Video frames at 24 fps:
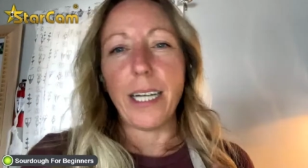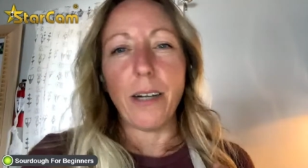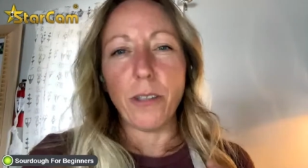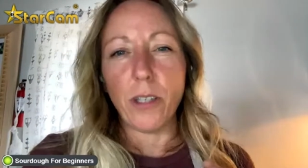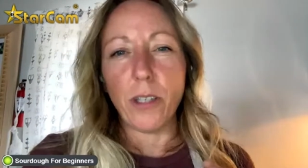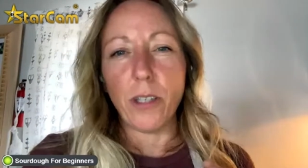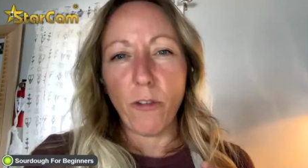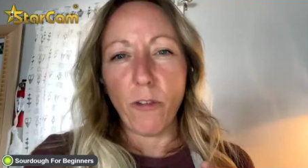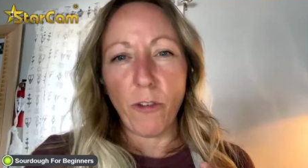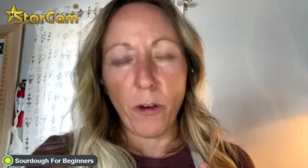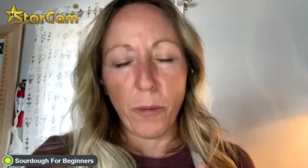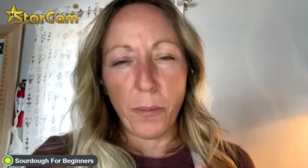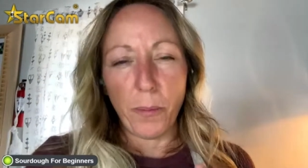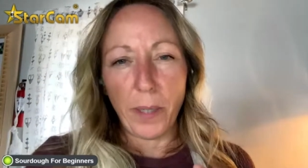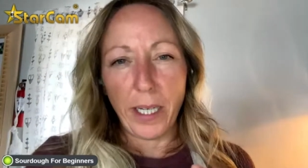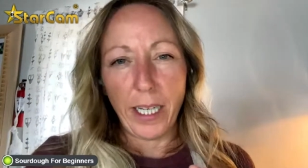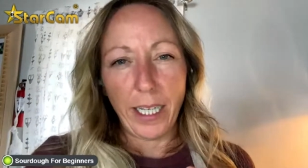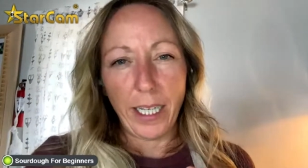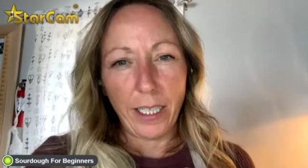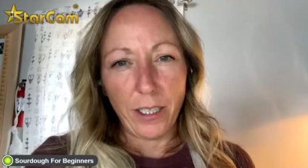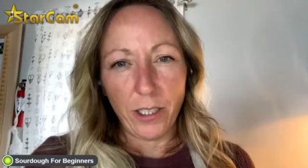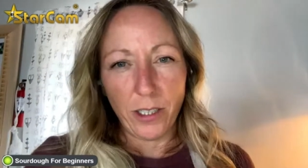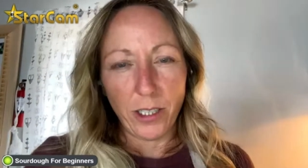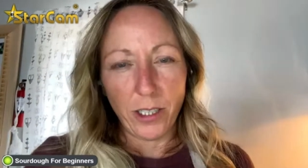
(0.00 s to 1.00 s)

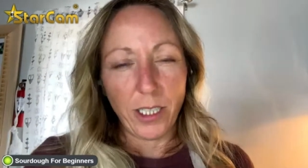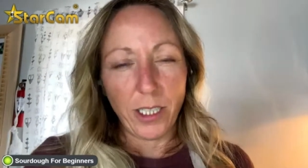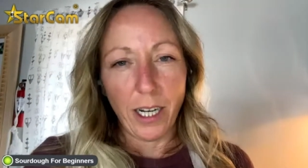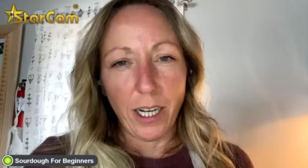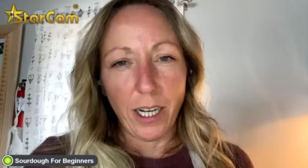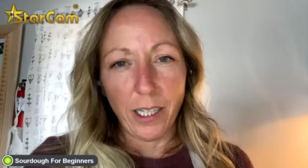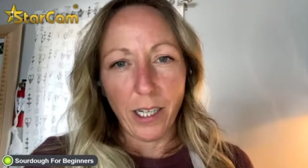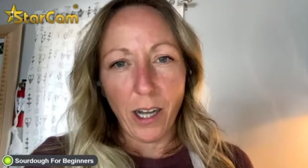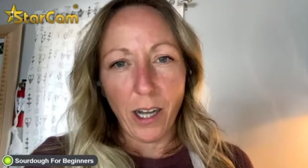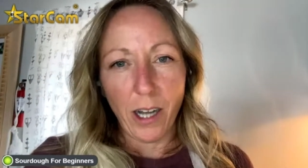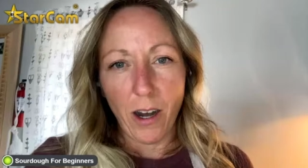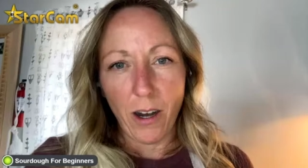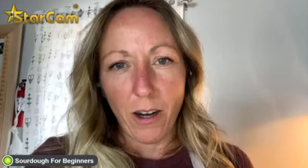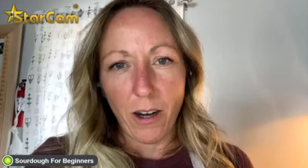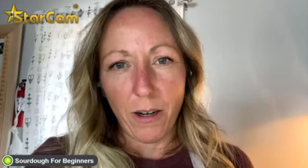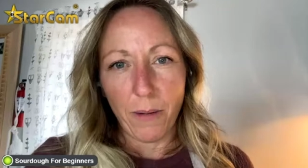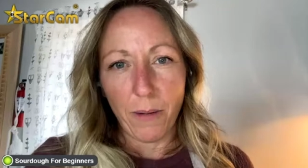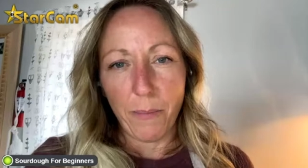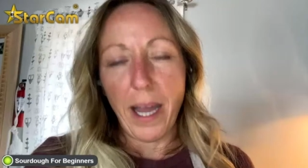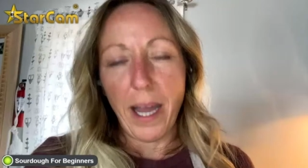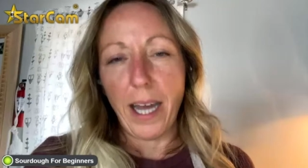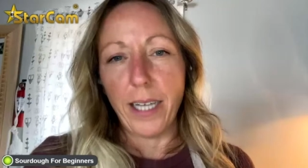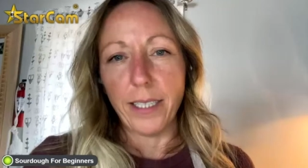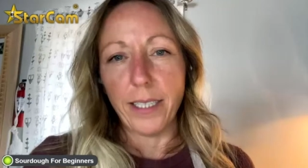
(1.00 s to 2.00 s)

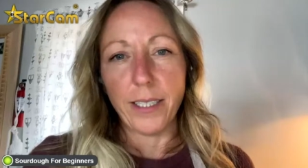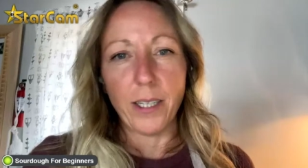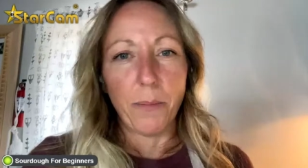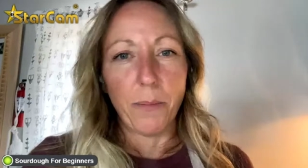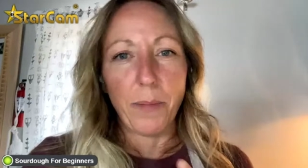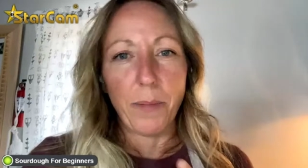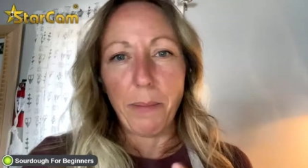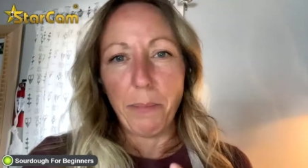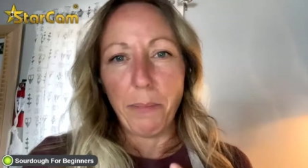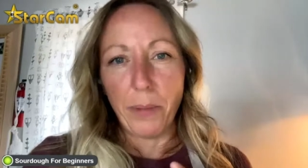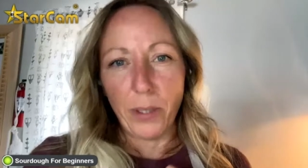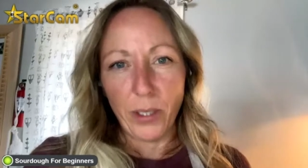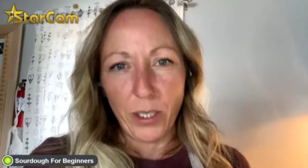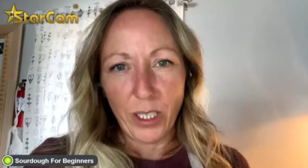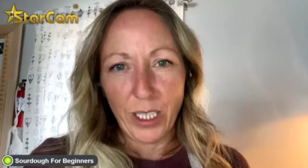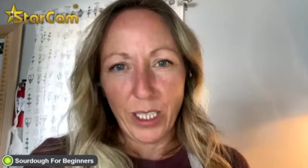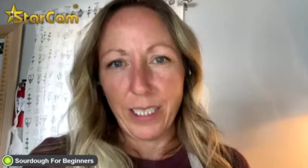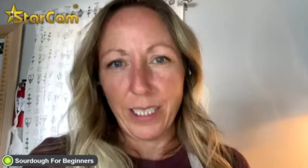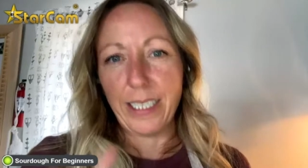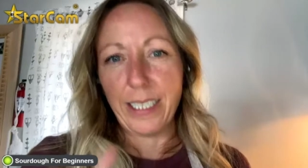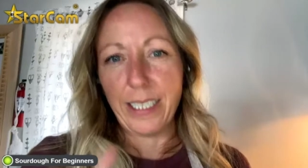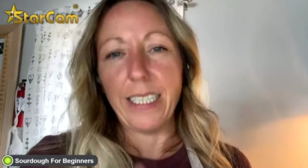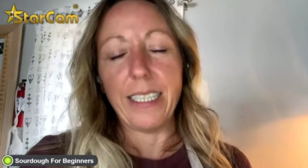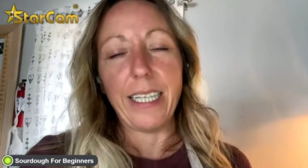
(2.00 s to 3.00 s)
sourdoughforbeginners.com has all my
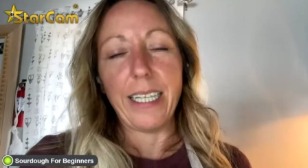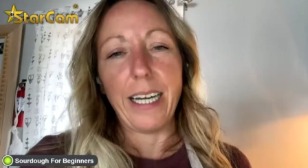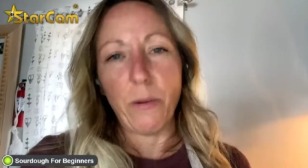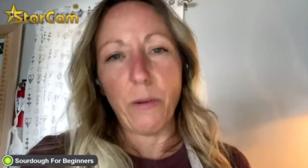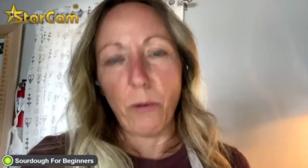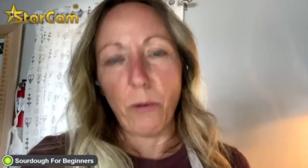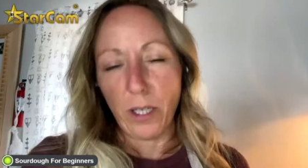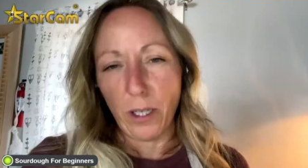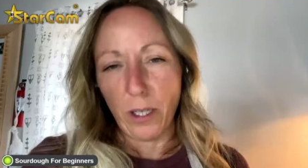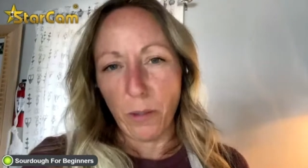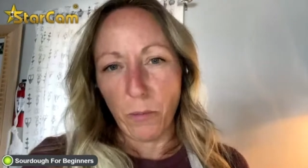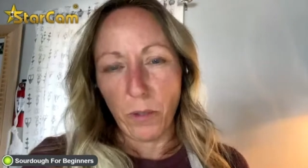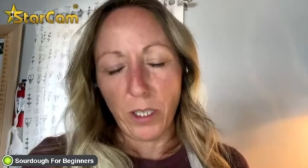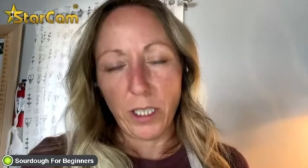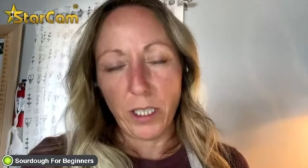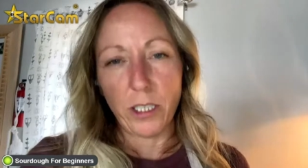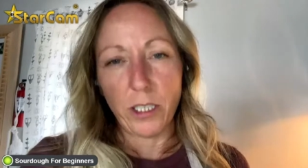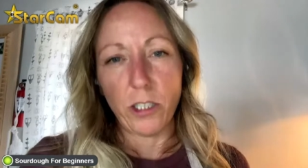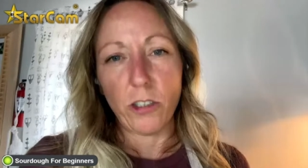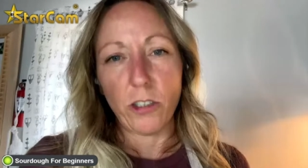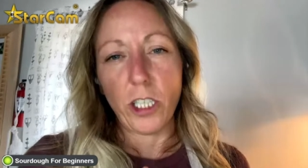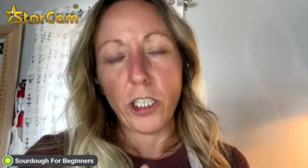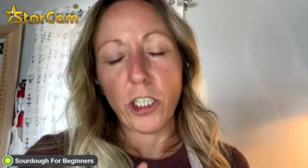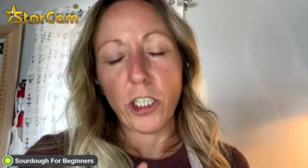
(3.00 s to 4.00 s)
books and that one-on-one
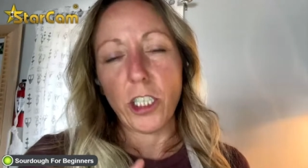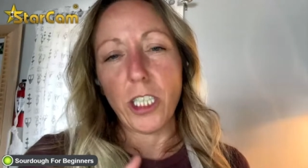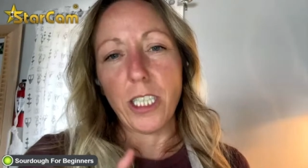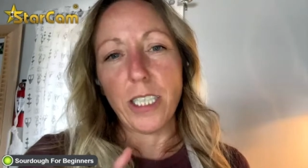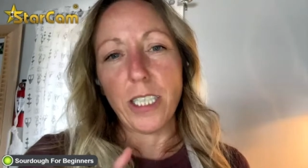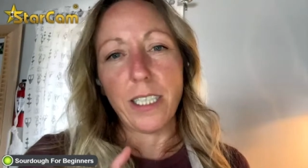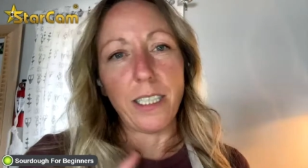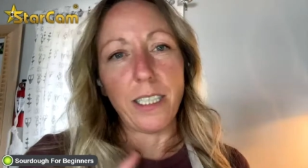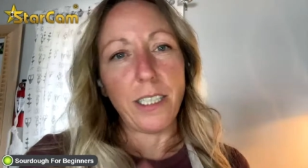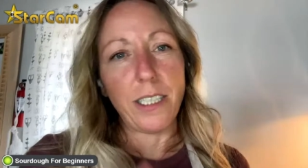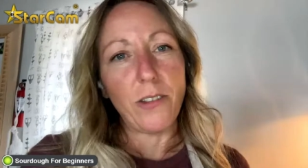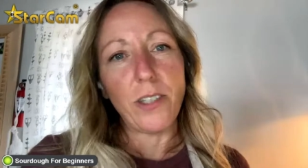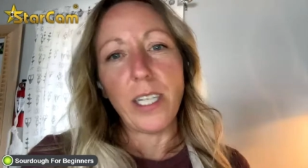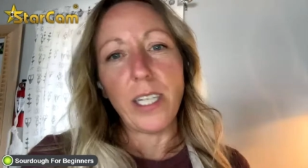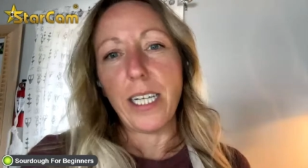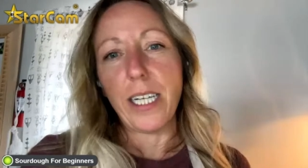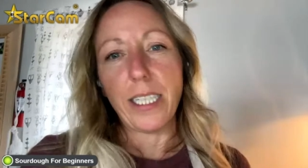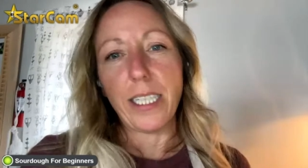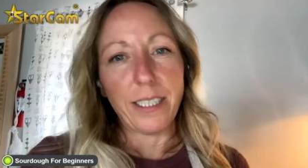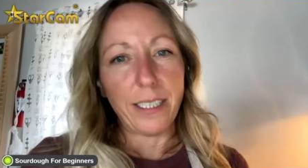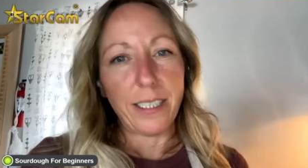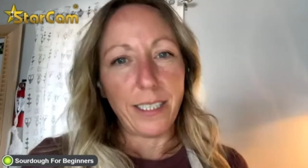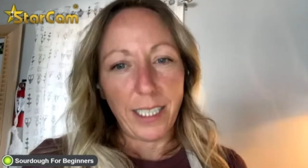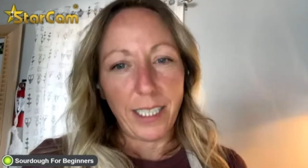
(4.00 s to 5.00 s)
instruction, and you can
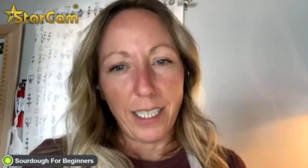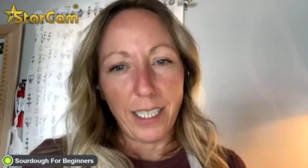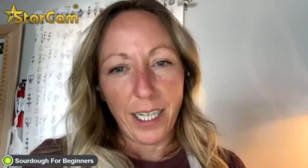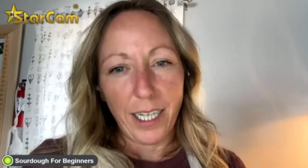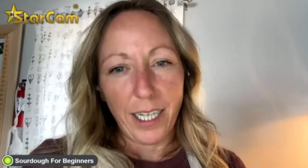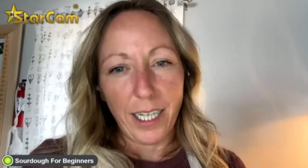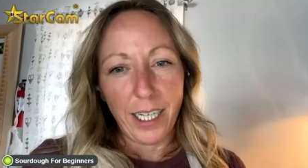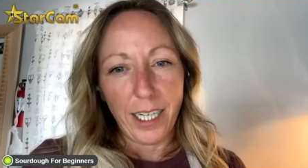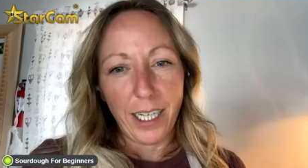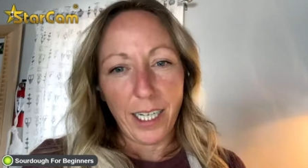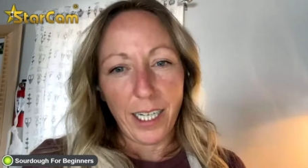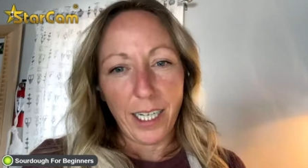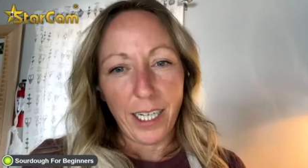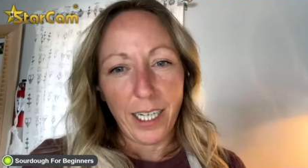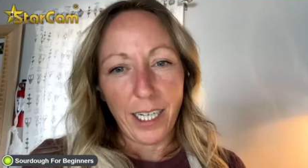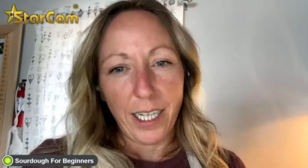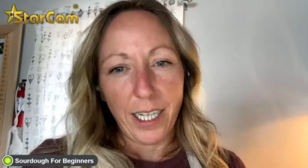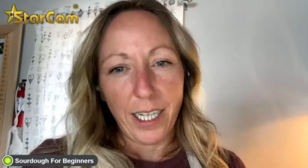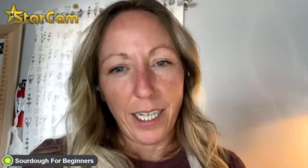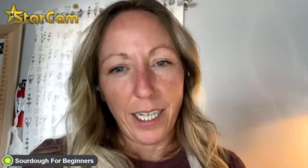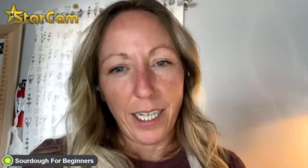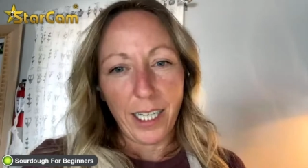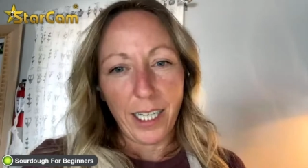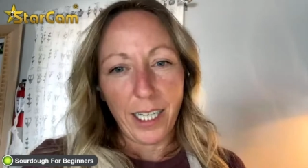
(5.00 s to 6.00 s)
get the dehydrated
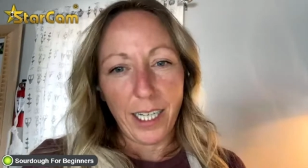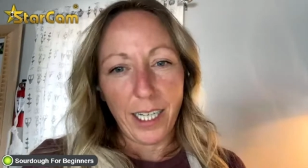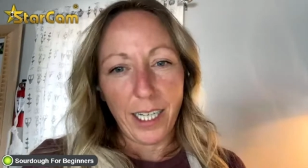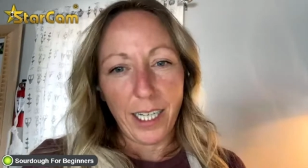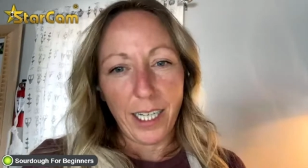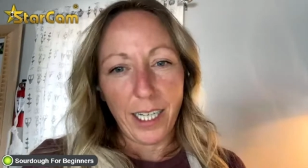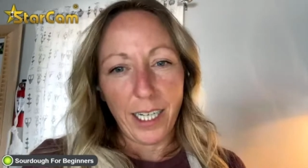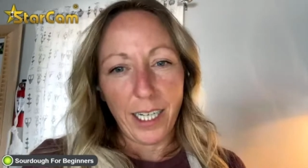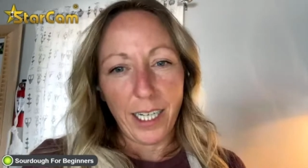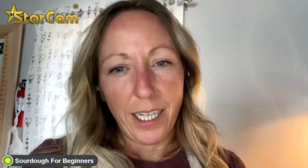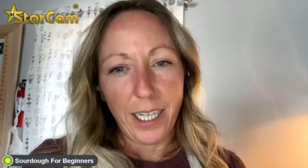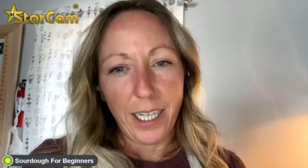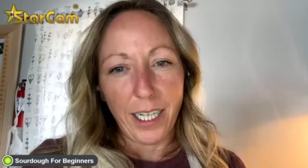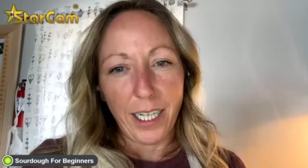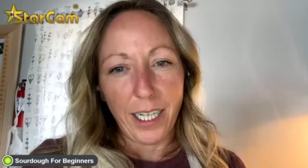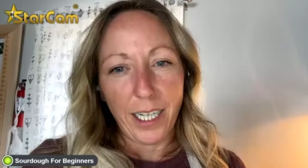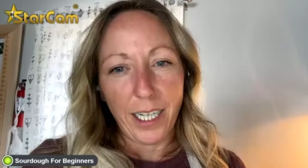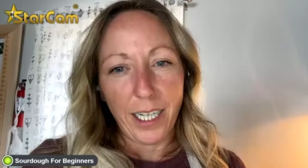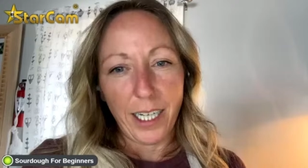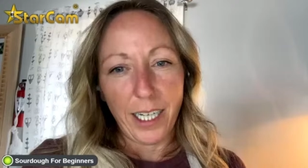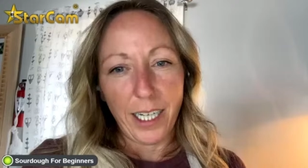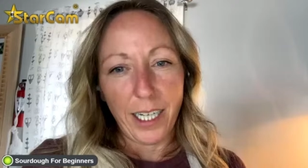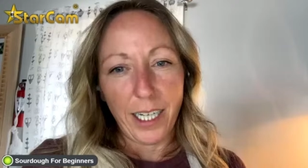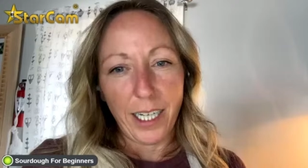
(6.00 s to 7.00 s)
sourdough
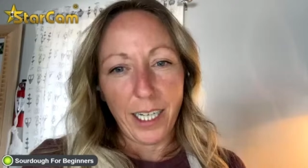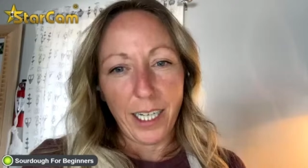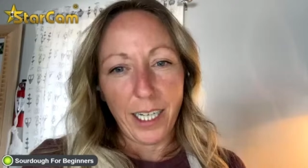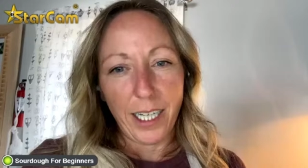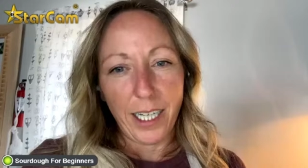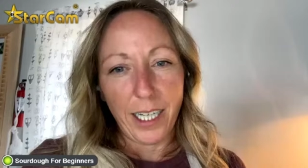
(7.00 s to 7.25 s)
there